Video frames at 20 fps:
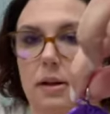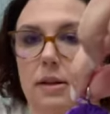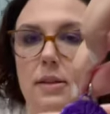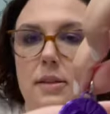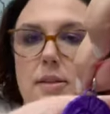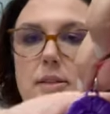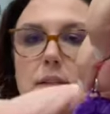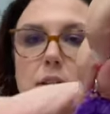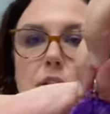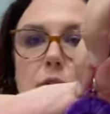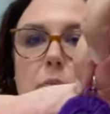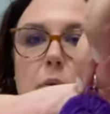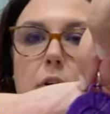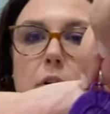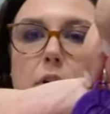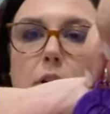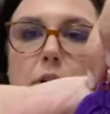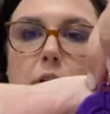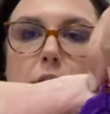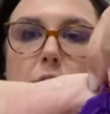stitch
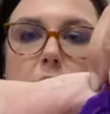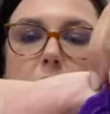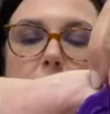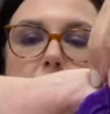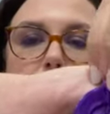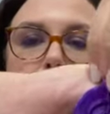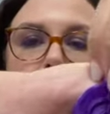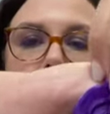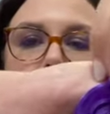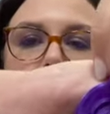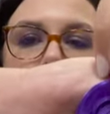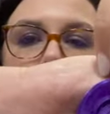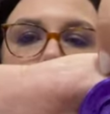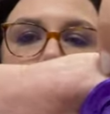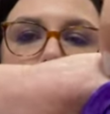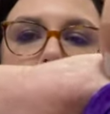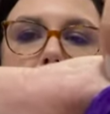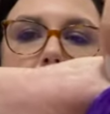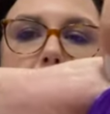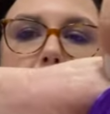markers. I don't know
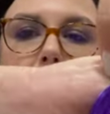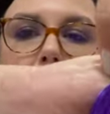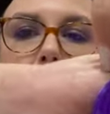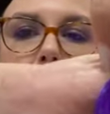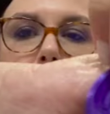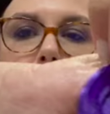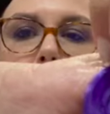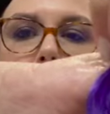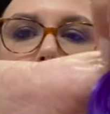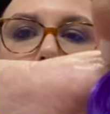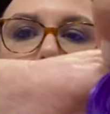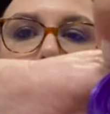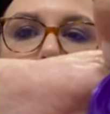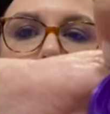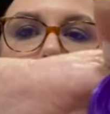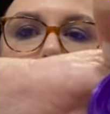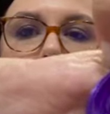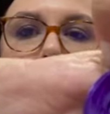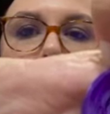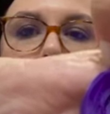if you can see. It's a
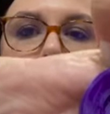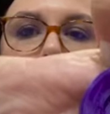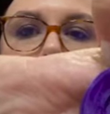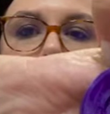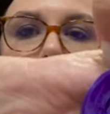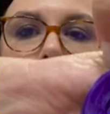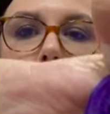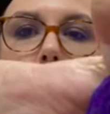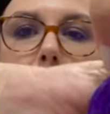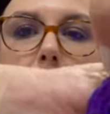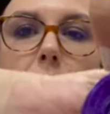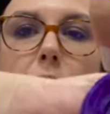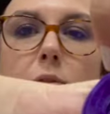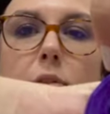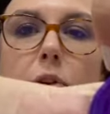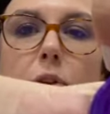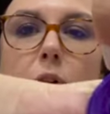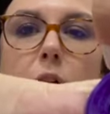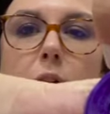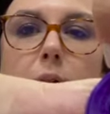ball of
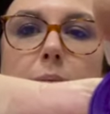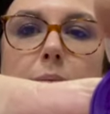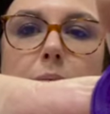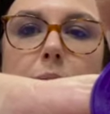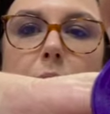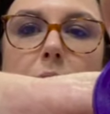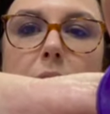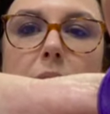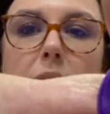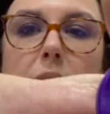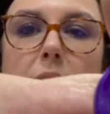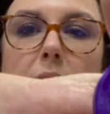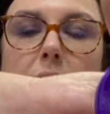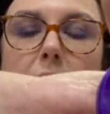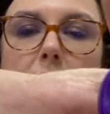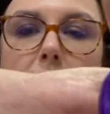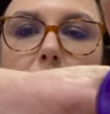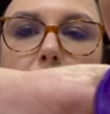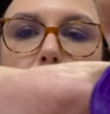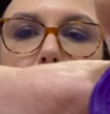yarn with knitting
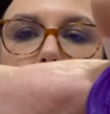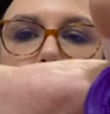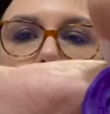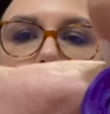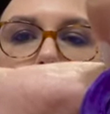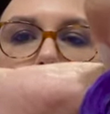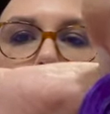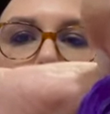needles.